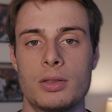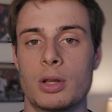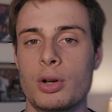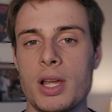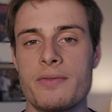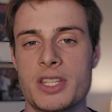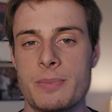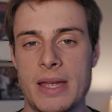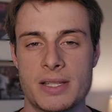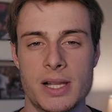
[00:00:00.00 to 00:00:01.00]
The learning of the
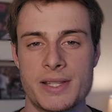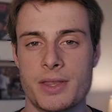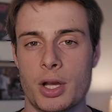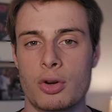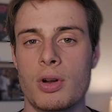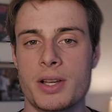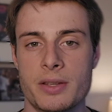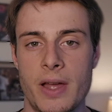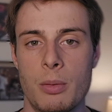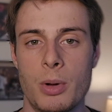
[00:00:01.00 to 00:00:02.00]
space lies at the crux
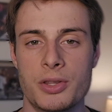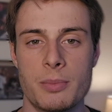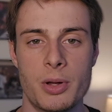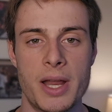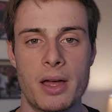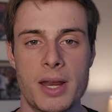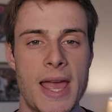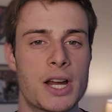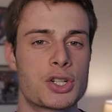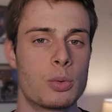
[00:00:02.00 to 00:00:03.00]
of how multimodality
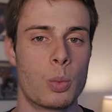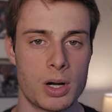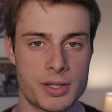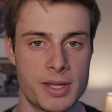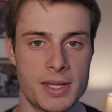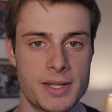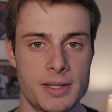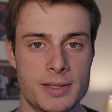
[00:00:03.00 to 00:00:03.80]
actually works in this